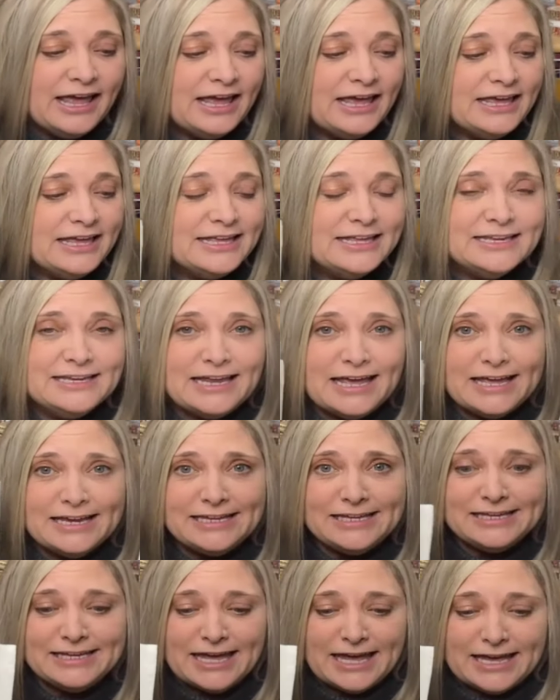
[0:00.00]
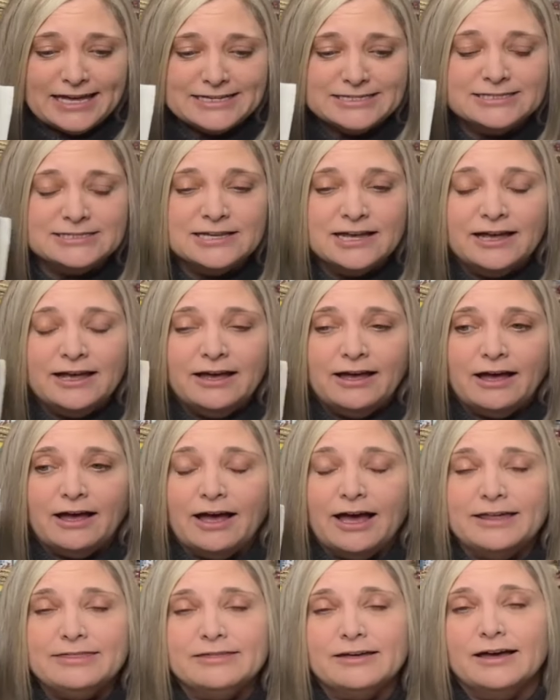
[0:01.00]
In any case,
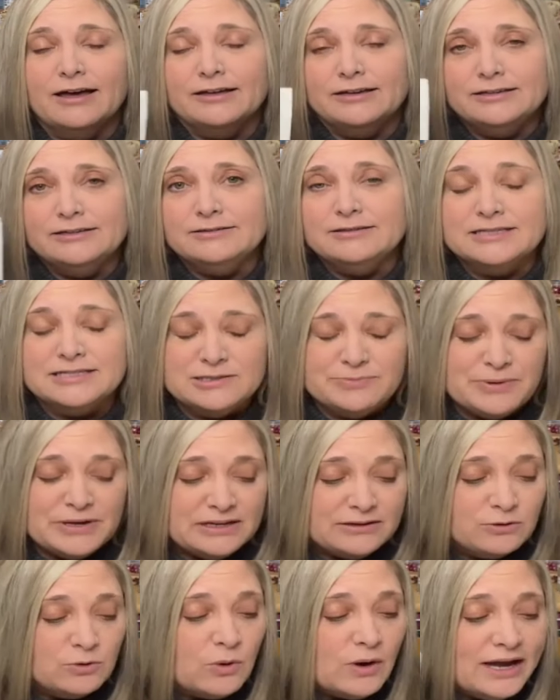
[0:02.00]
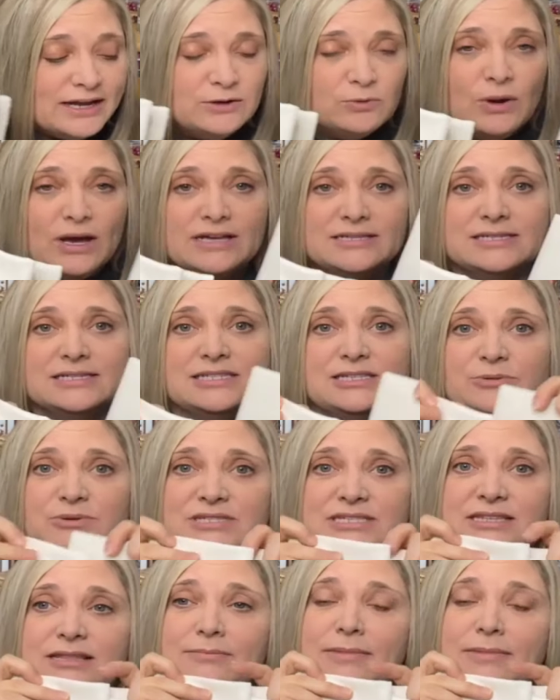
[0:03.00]
I thought it's been quite a while since it was in the